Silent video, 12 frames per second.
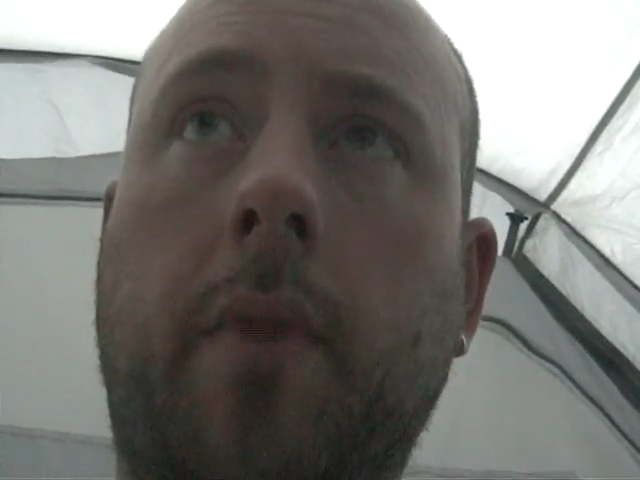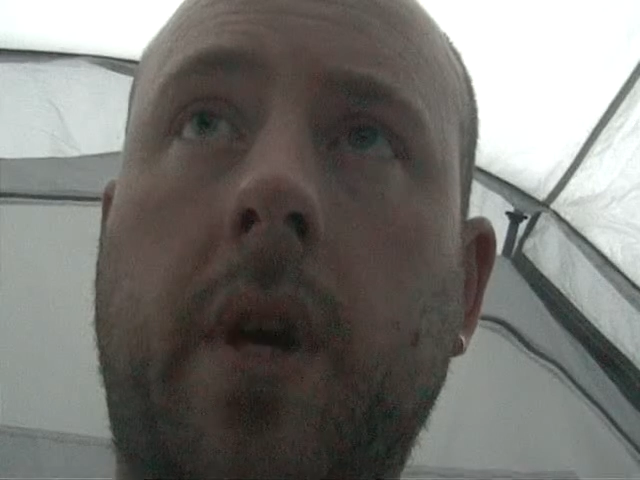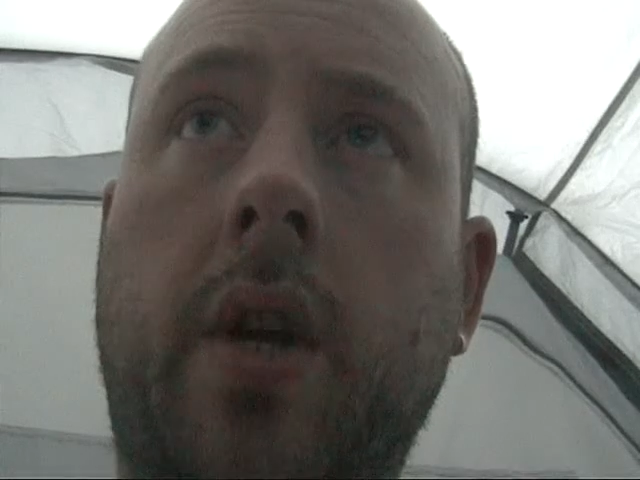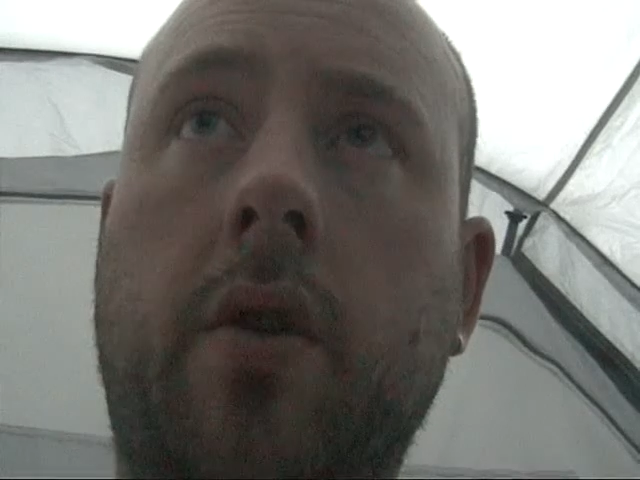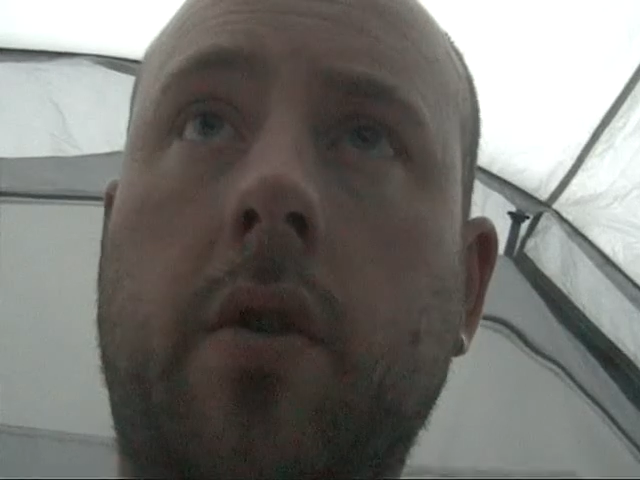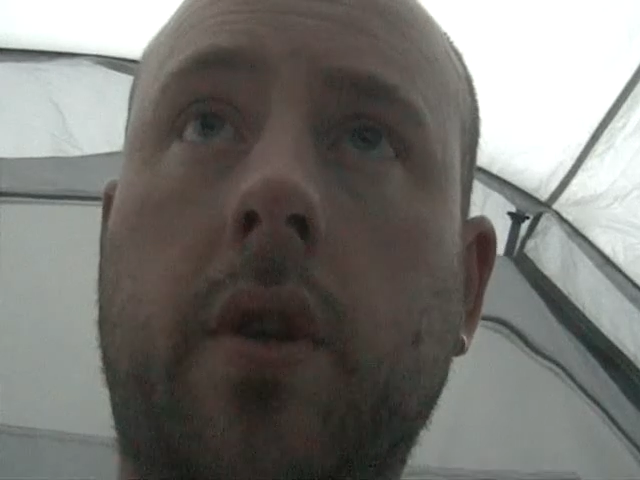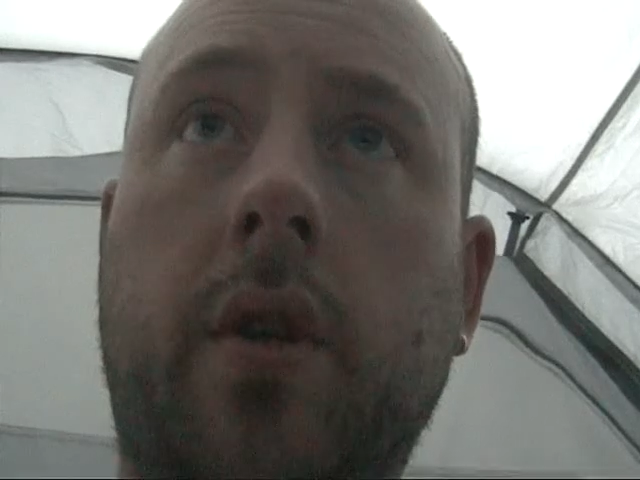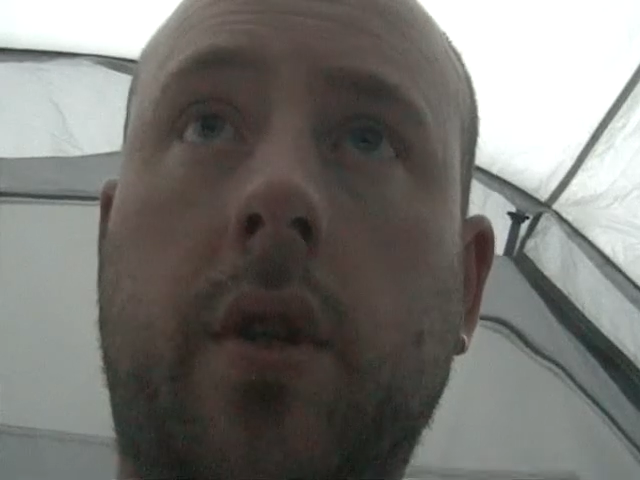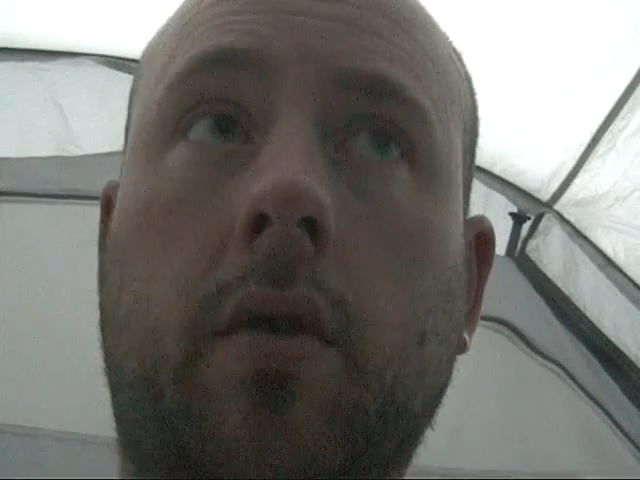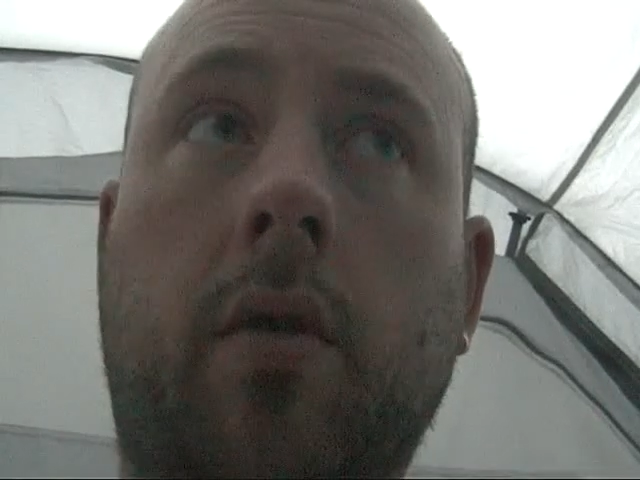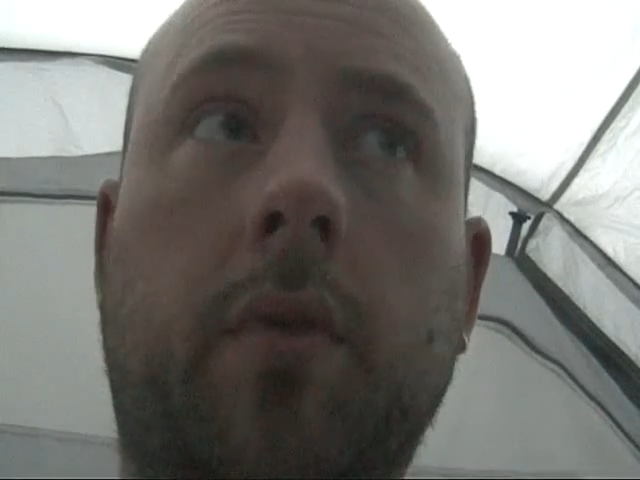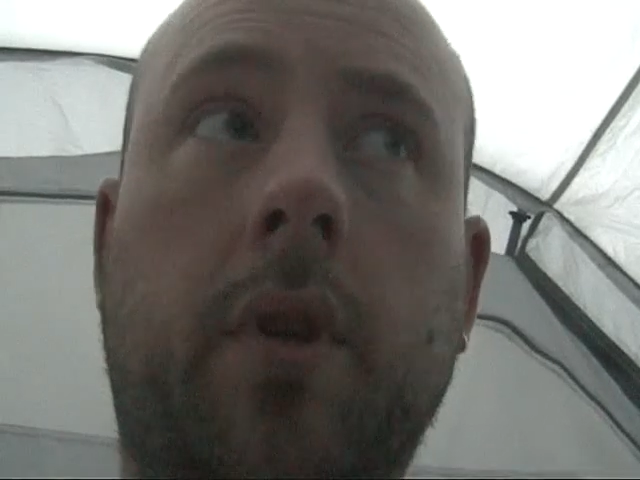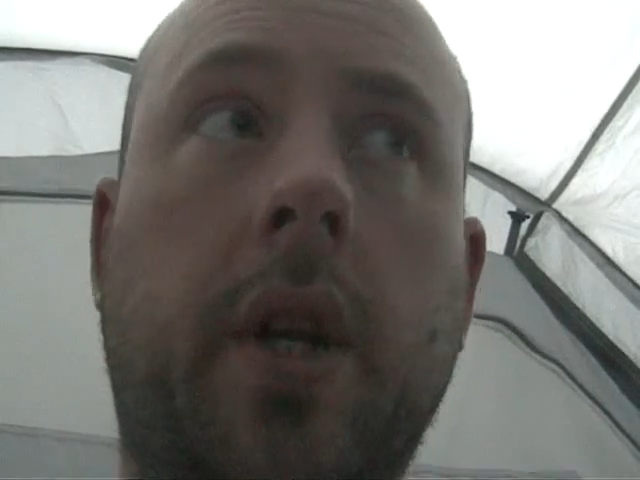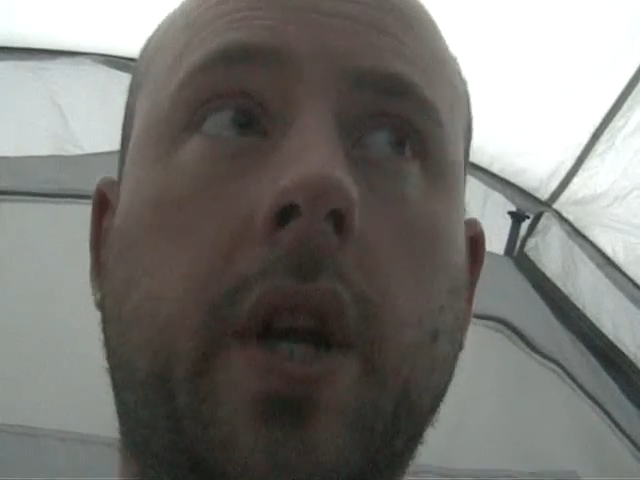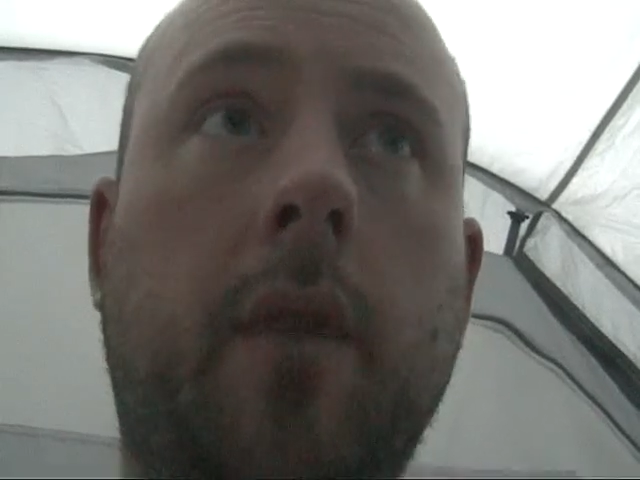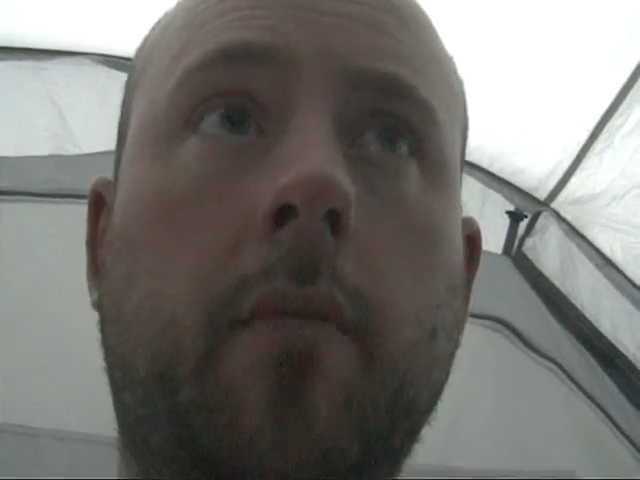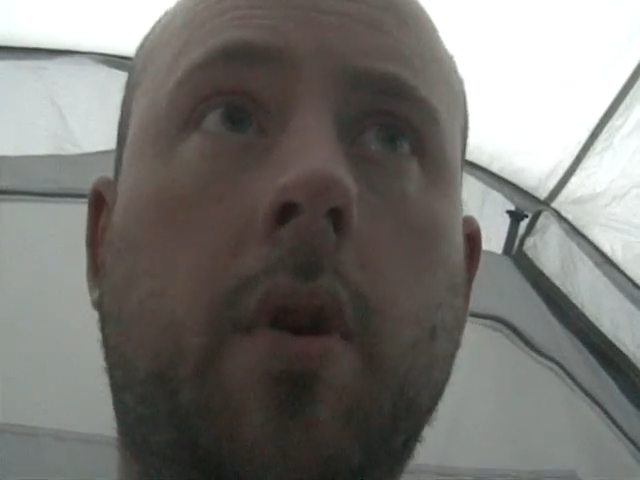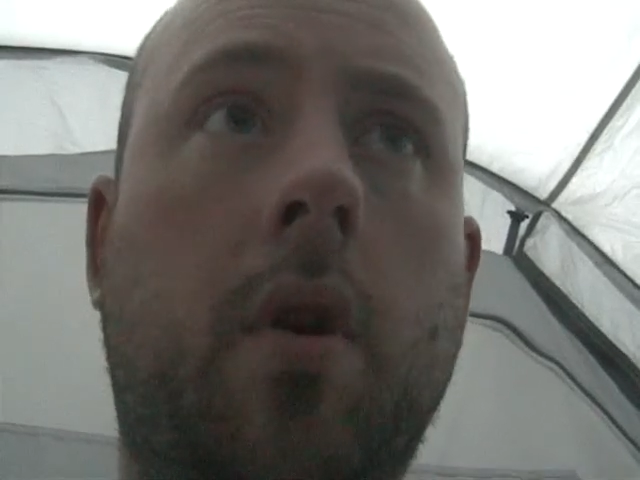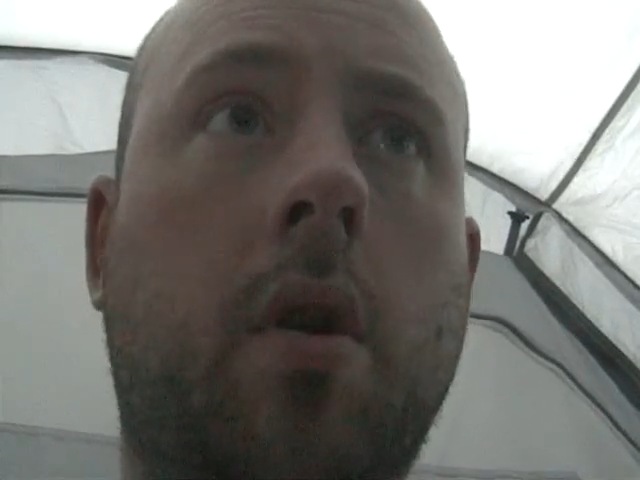biting you, it's still a bloody nightmare.